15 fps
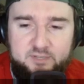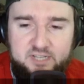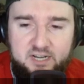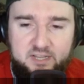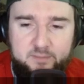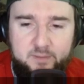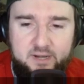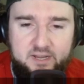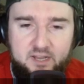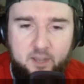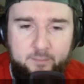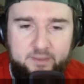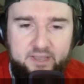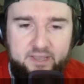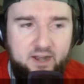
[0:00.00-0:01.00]
of the money
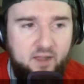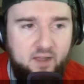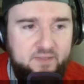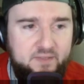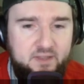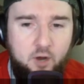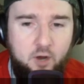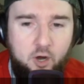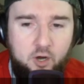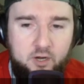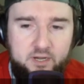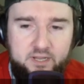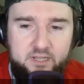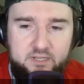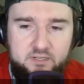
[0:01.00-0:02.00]
coming in on the
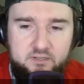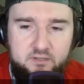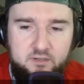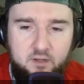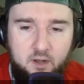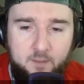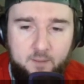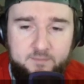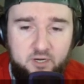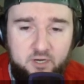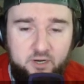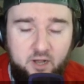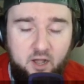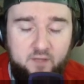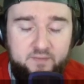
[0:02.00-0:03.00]
Guardian, I'm sorry,
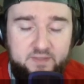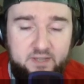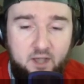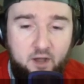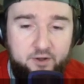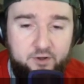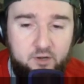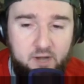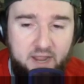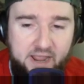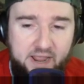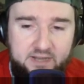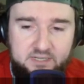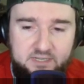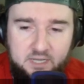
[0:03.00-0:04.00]
on the under
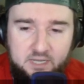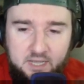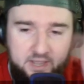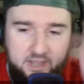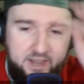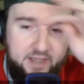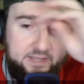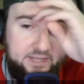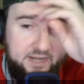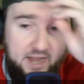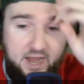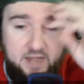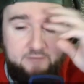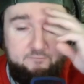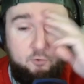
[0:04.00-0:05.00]
eight, and then
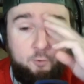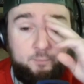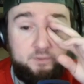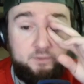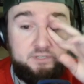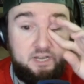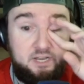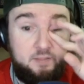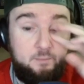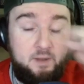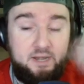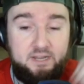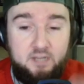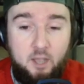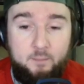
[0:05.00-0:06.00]
84% of the
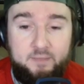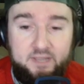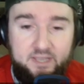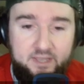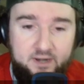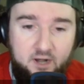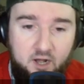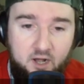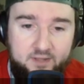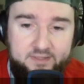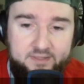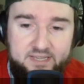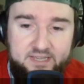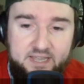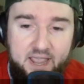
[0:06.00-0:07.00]
money coming in on
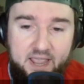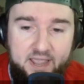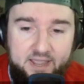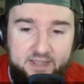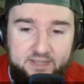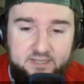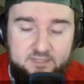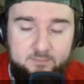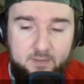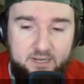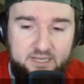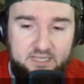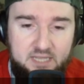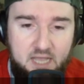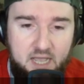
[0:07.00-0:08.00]
the A's
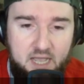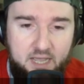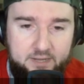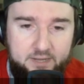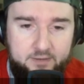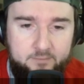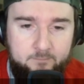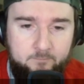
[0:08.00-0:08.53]
money line.